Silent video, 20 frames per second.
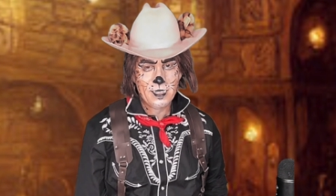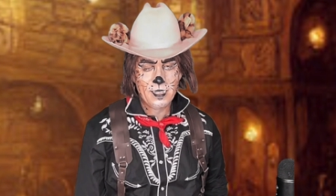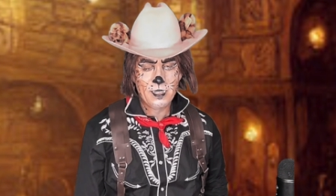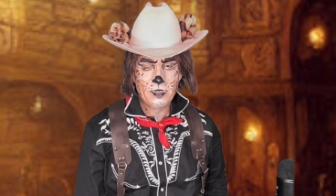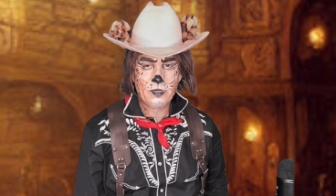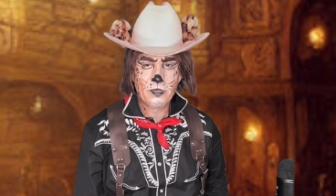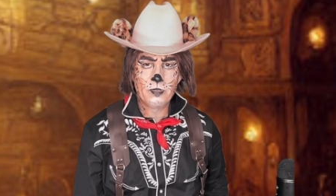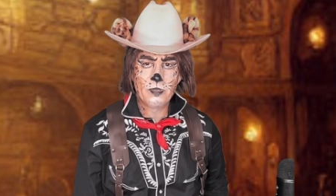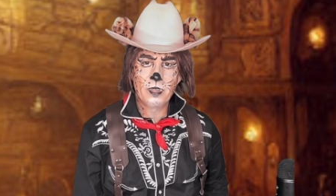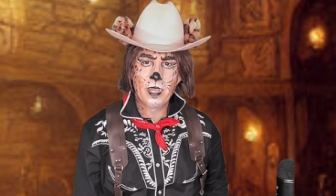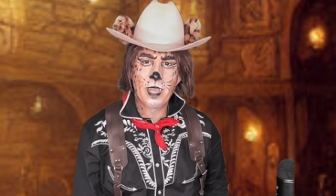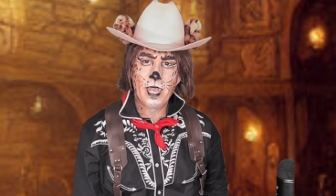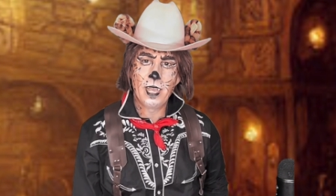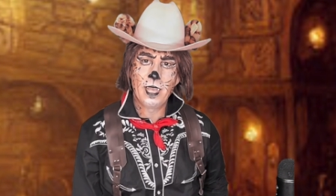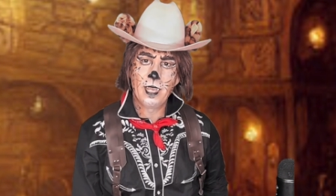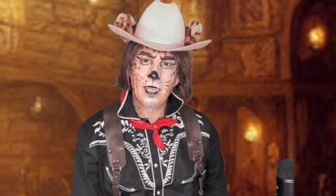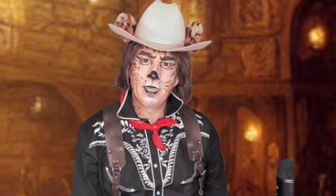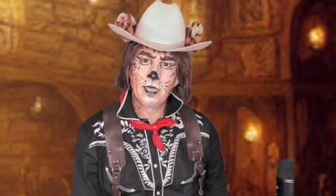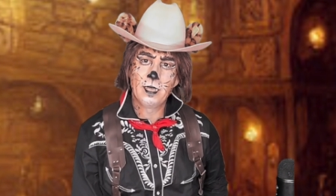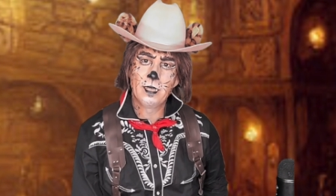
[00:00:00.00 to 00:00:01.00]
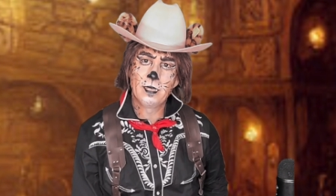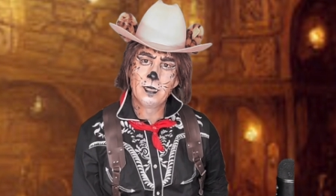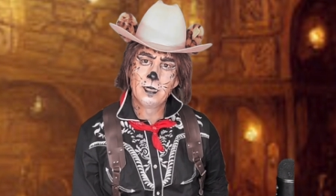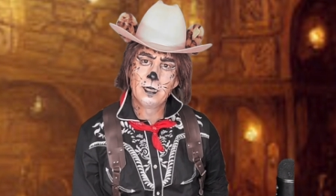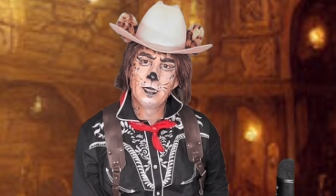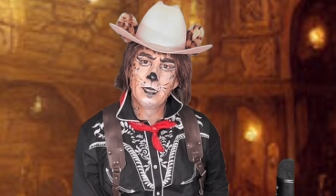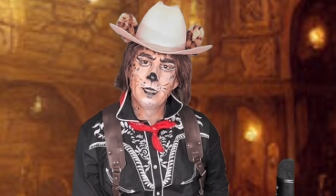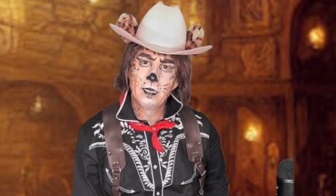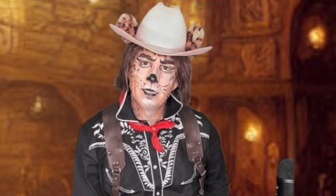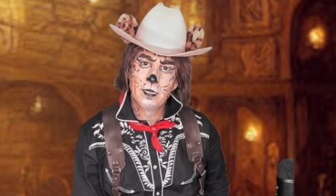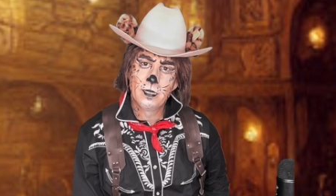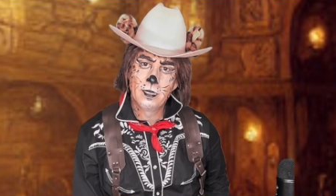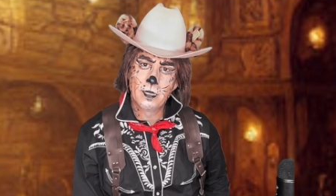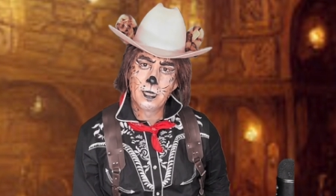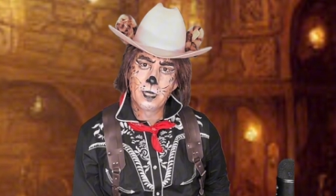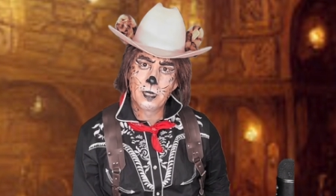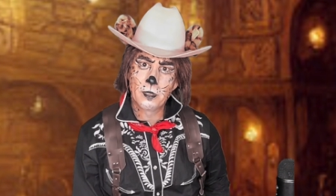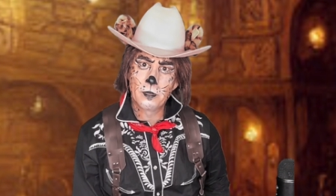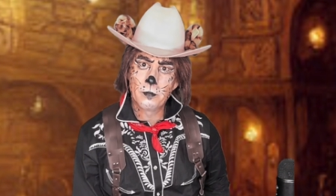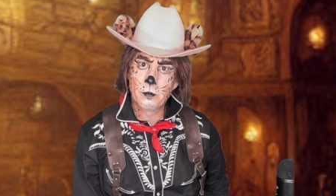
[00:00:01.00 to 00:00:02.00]
They say
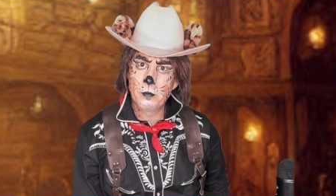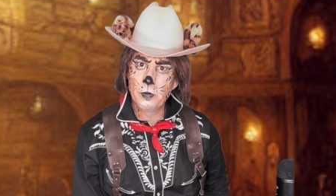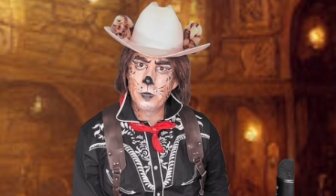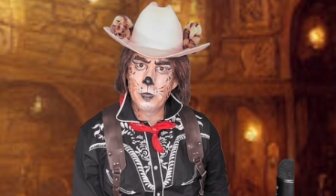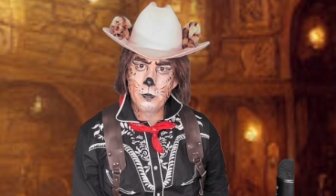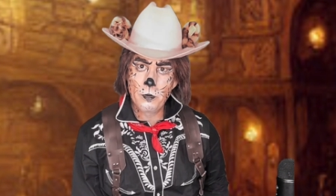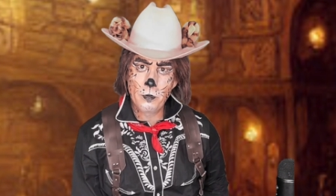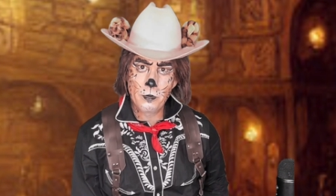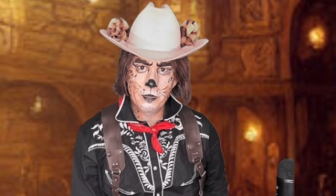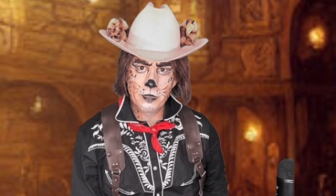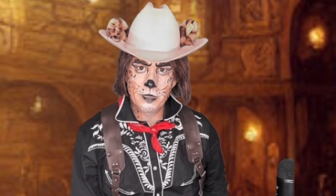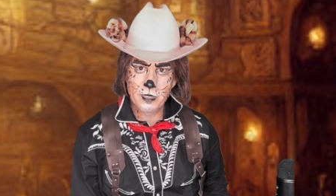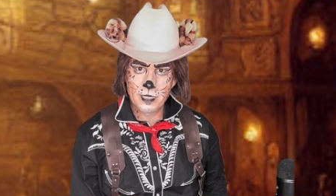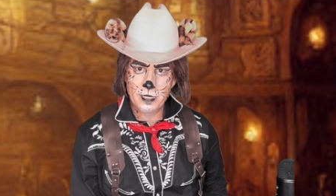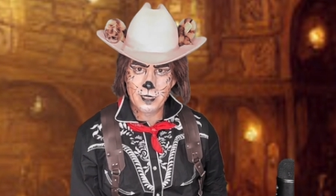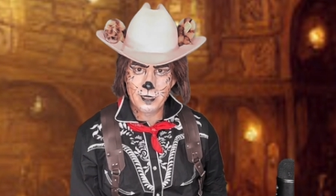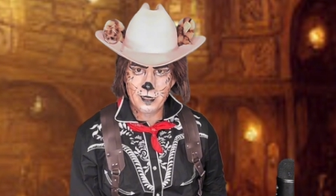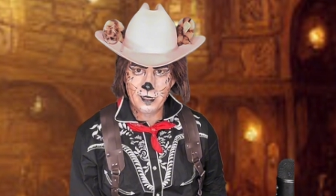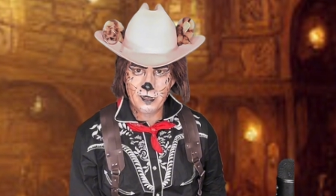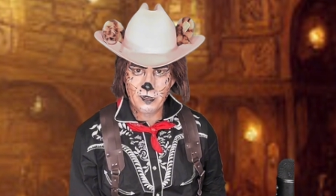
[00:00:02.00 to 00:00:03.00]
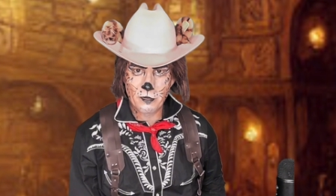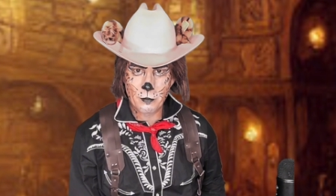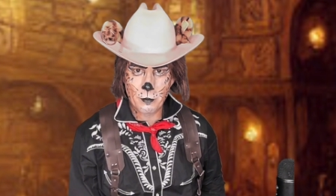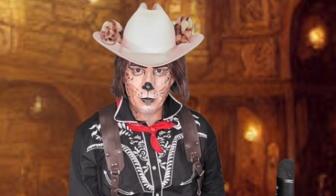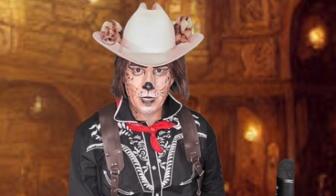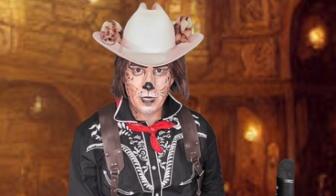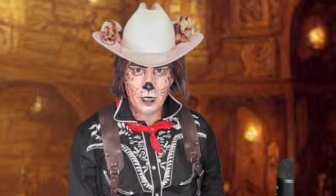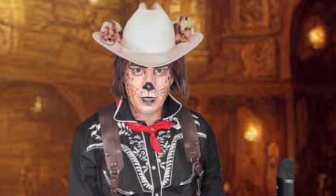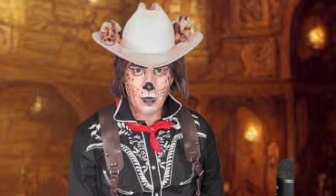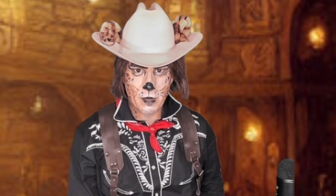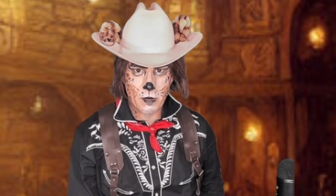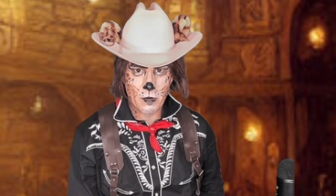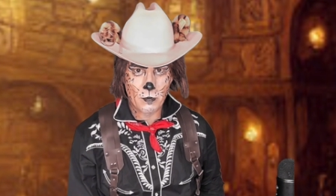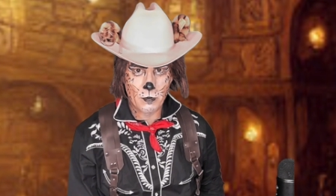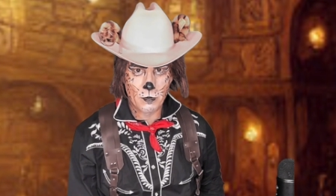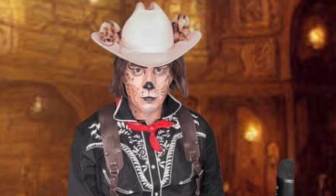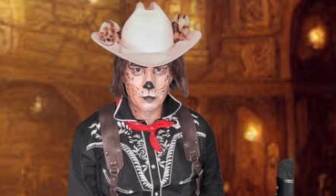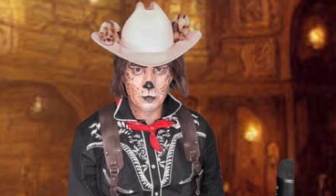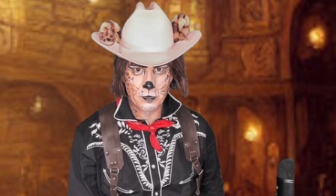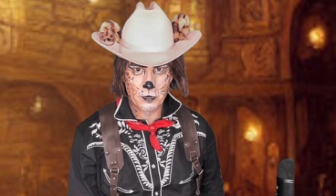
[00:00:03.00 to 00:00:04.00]
that her beauty is
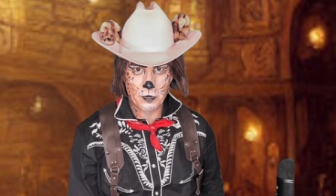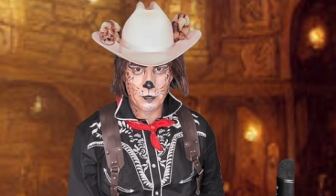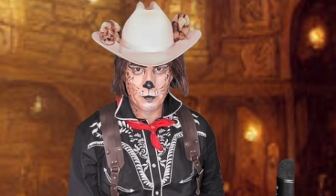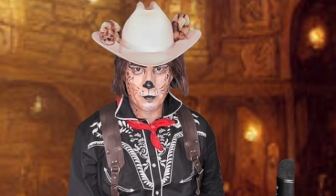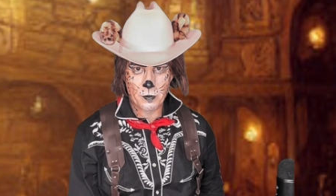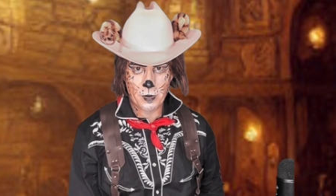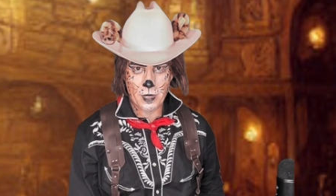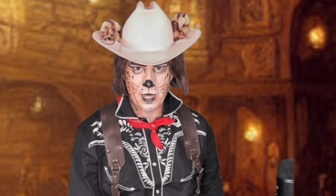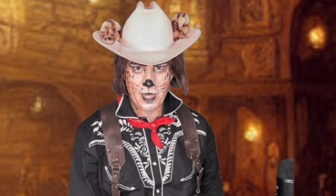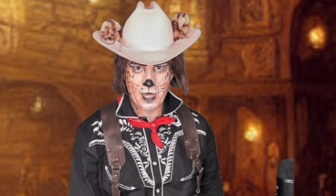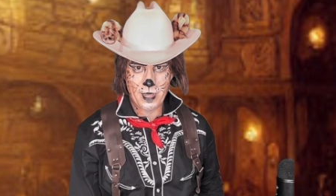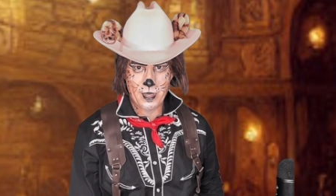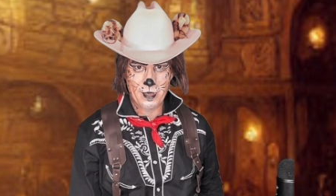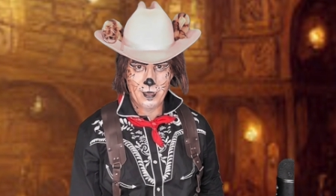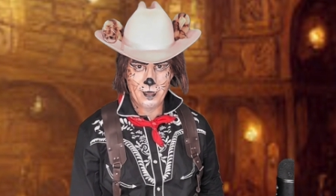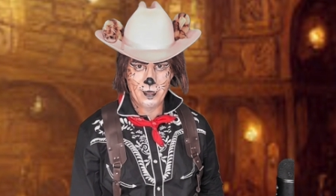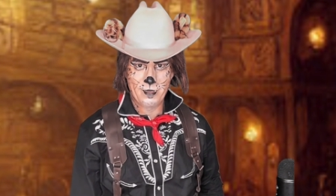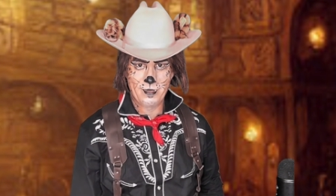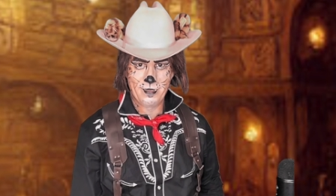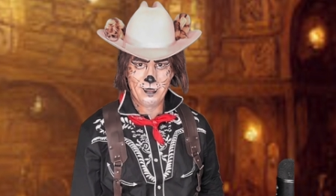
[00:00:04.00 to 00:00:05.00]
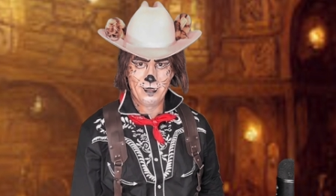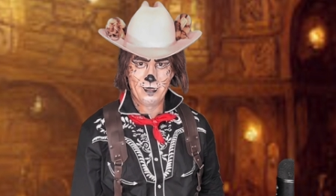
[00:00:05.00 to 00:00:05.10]
beyond compare.